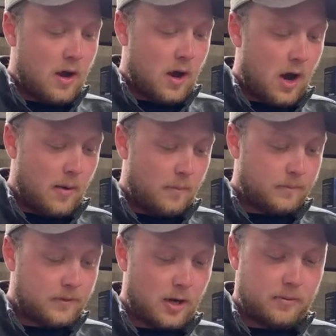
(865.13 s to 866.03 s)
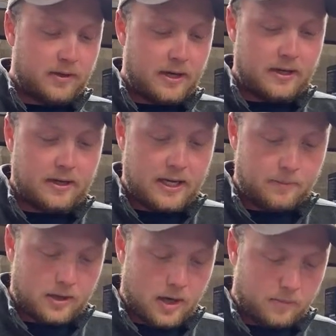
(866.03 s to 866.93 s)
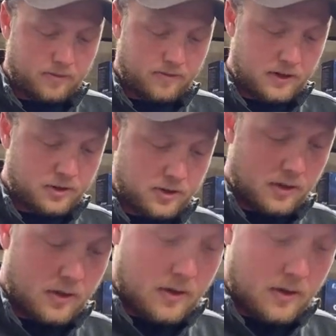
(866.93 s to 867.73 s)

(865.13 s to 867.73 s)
Um, couple, keep a couple fish and